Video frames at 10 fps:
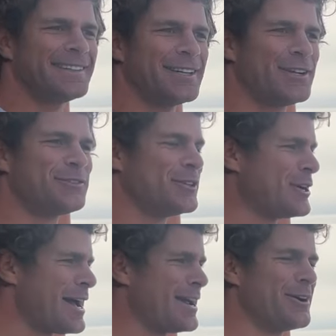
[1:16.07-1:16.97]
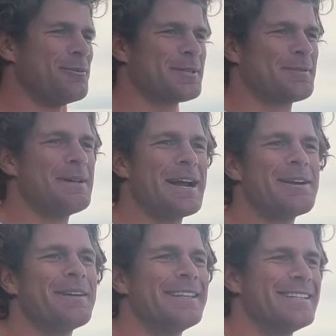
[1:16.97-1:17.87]
Good for you. I know. Who wants to be an
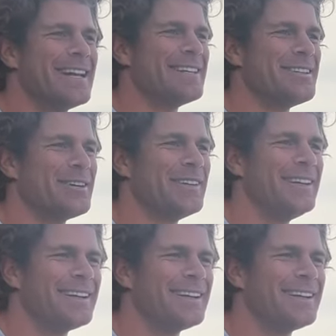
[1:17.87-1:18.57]
Ironman these days? You know what I mean?